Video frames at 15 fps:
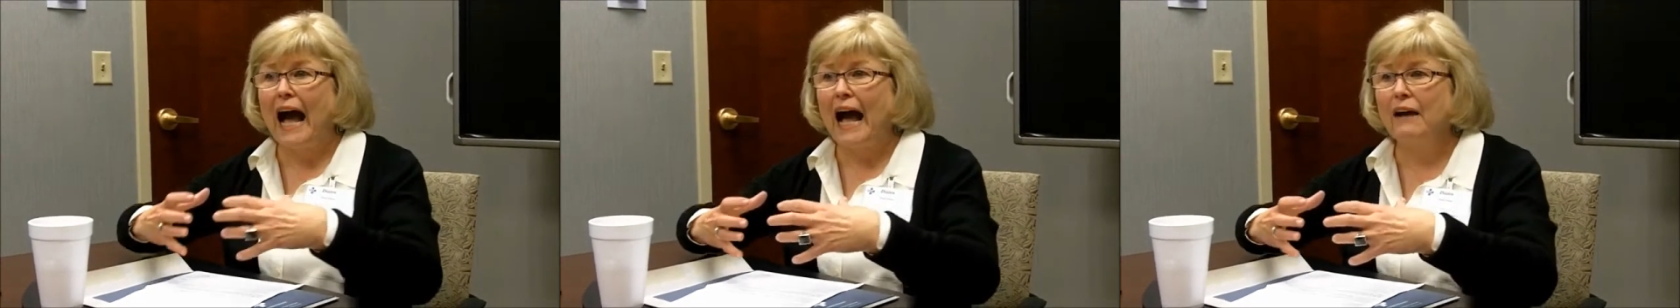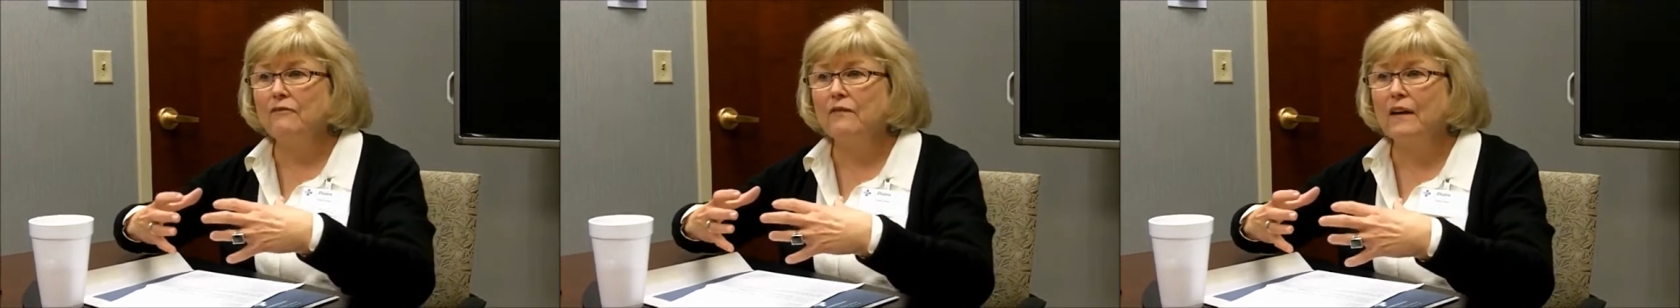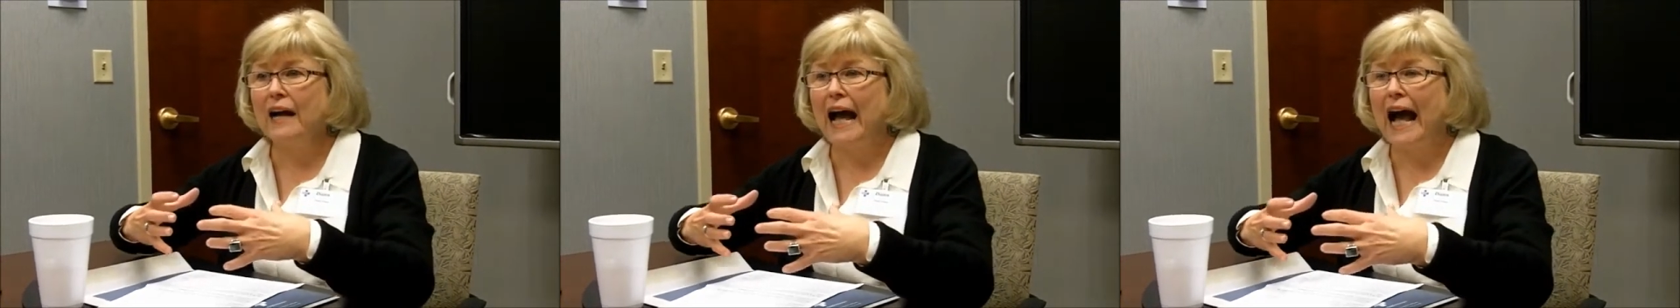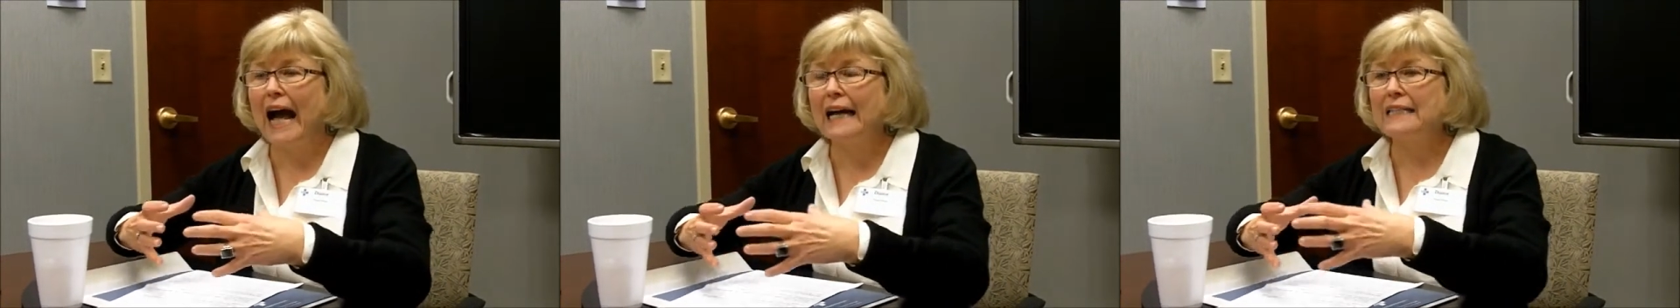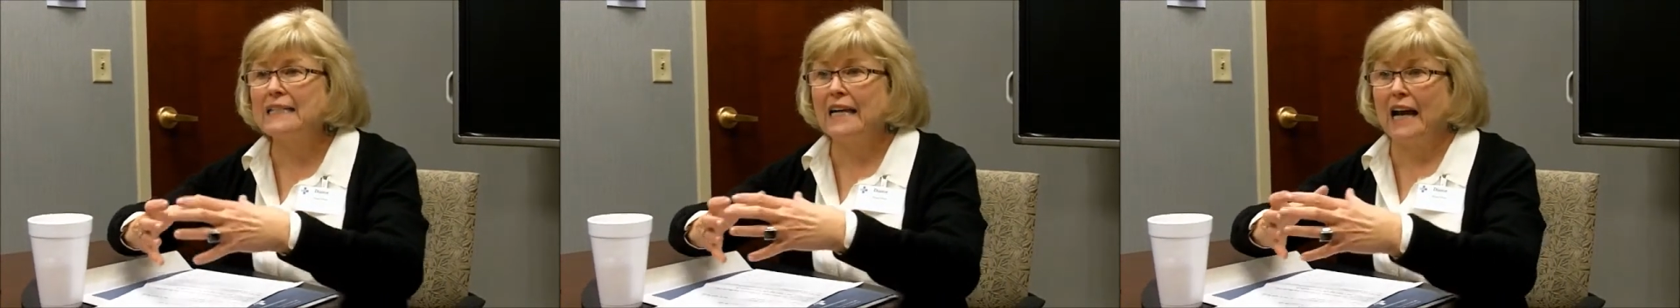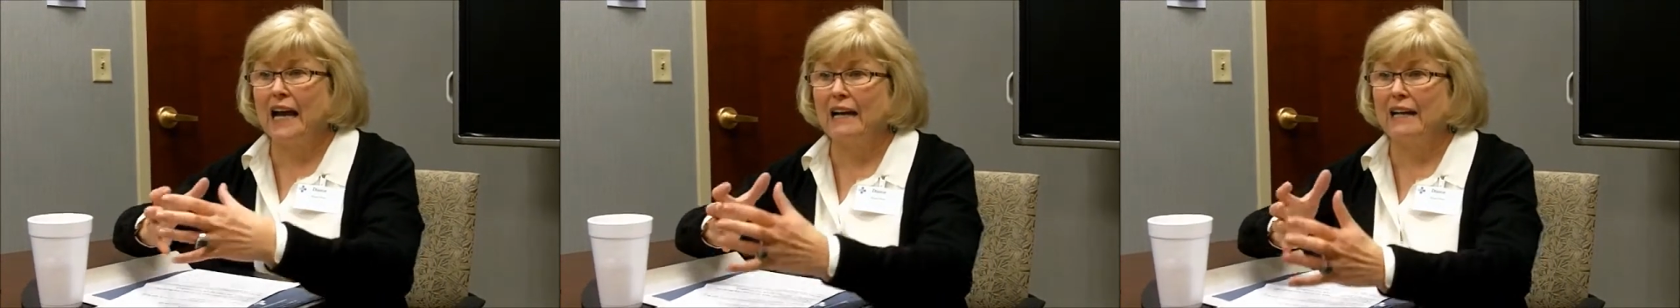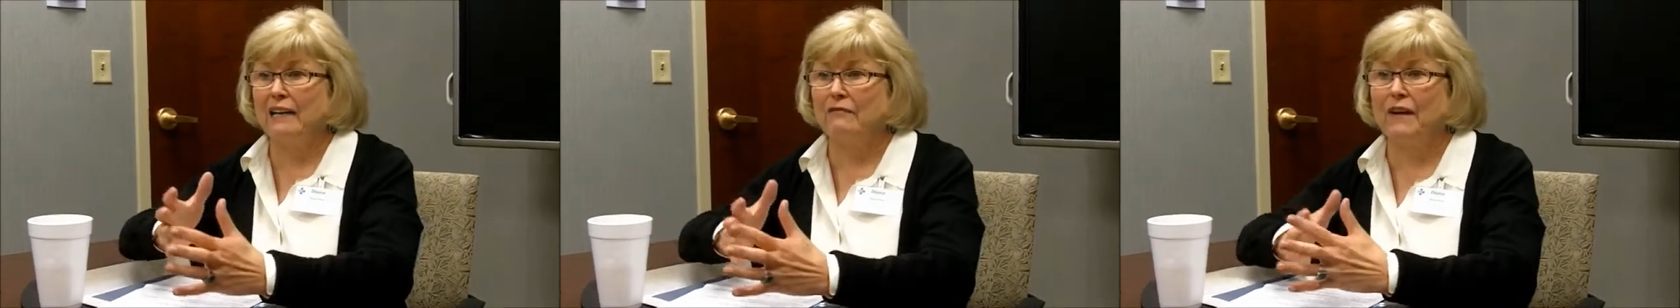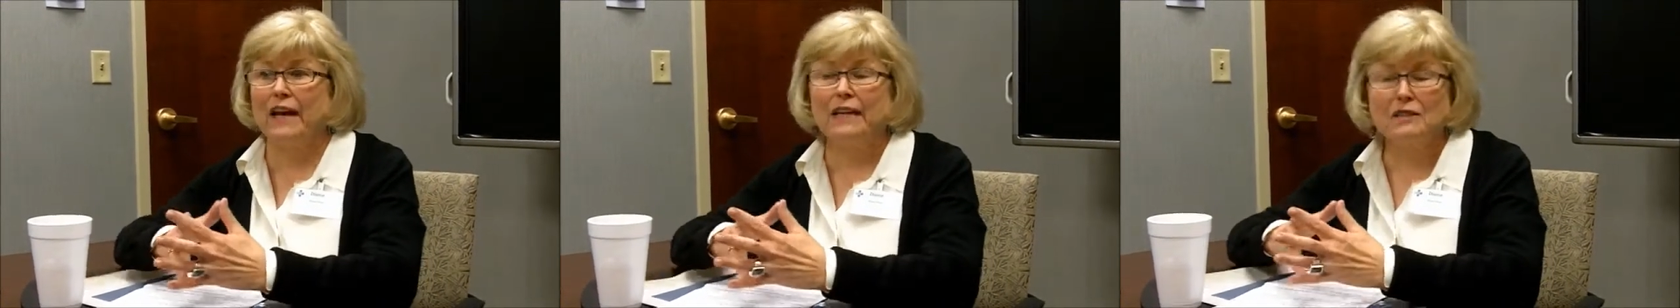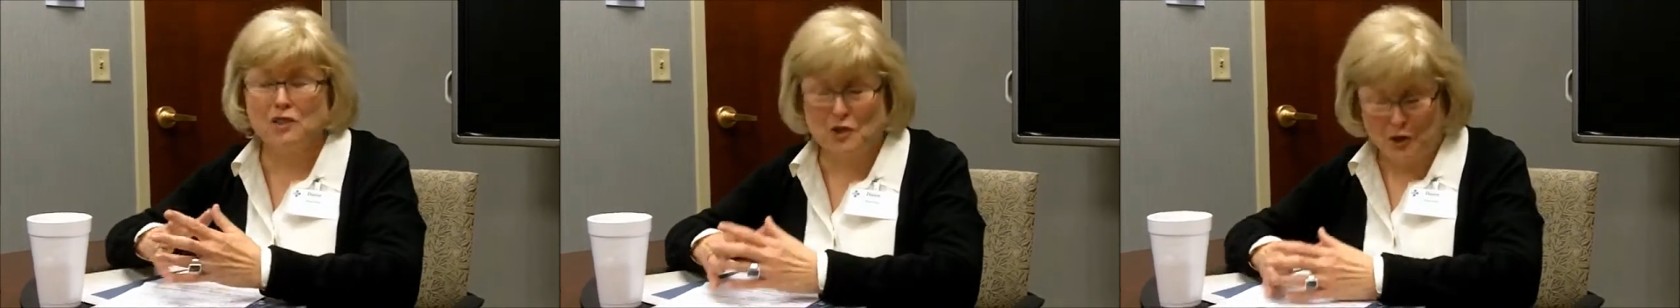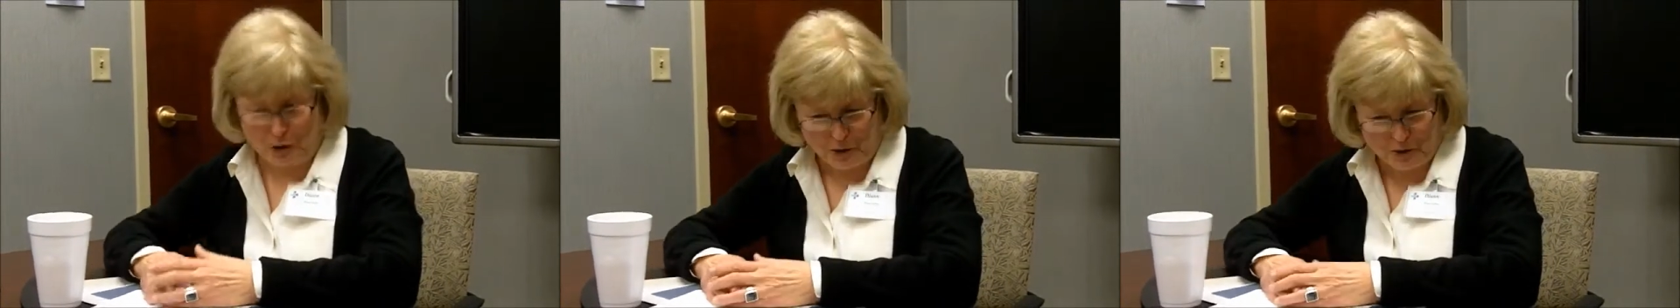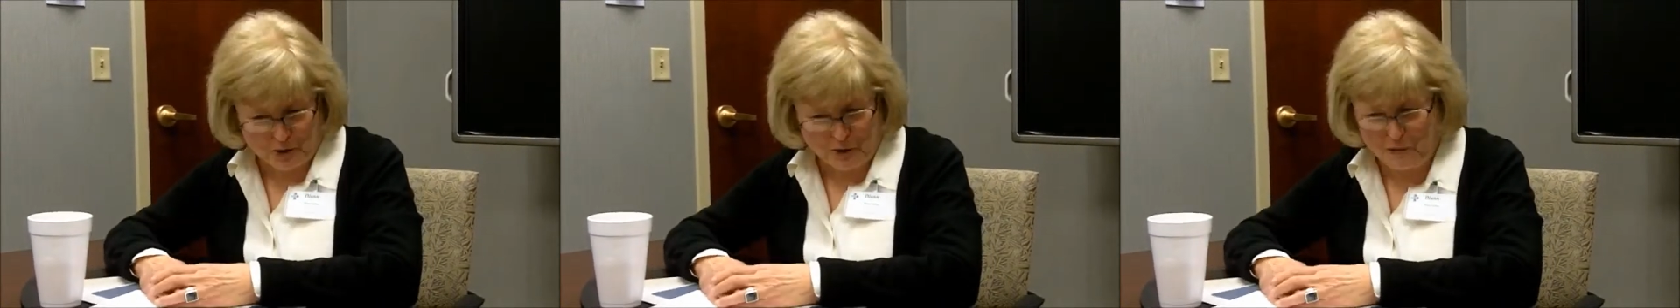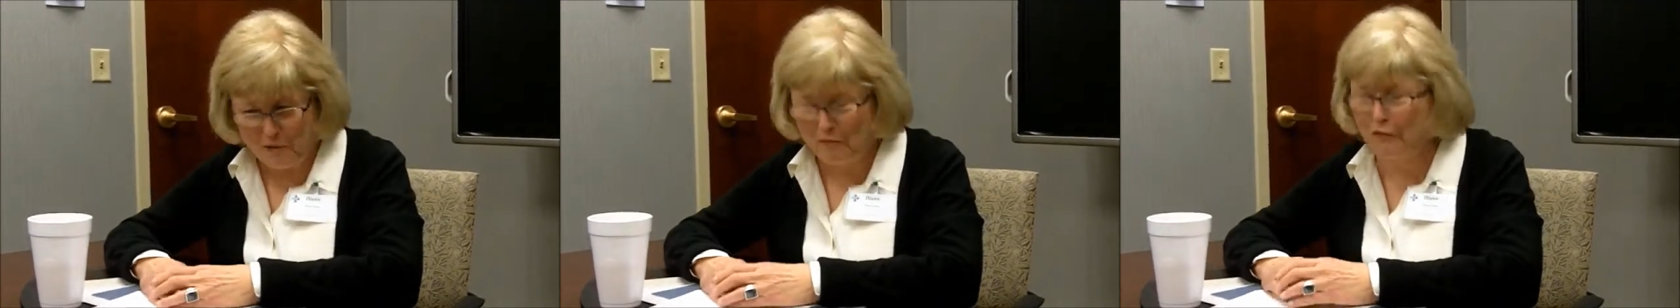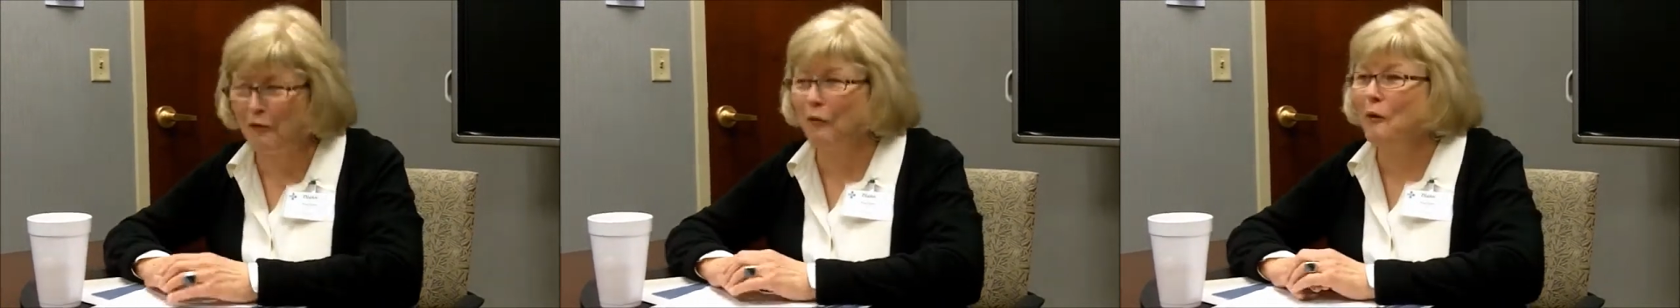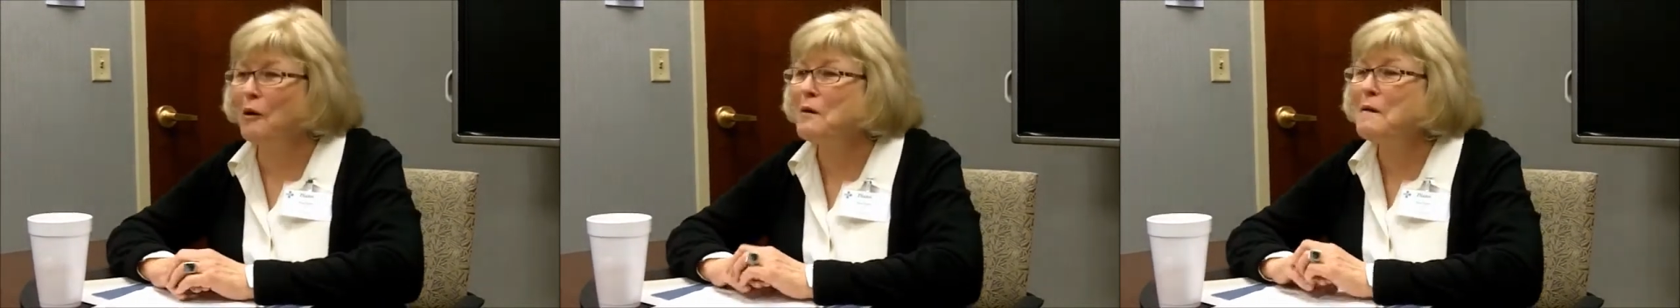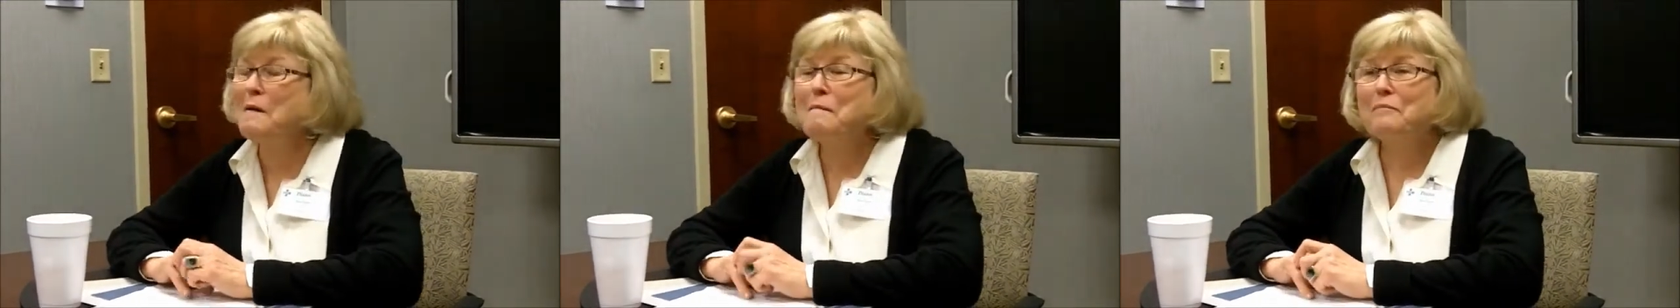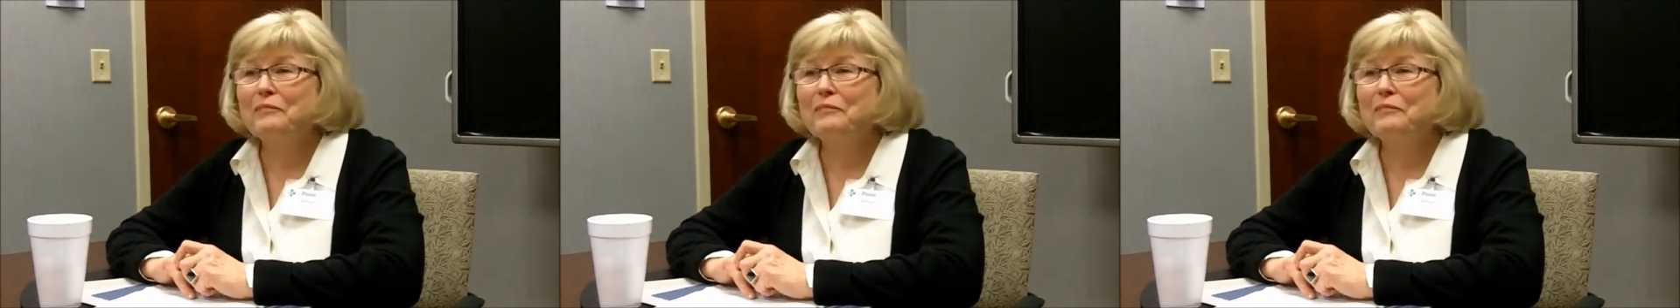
I have had surgery before,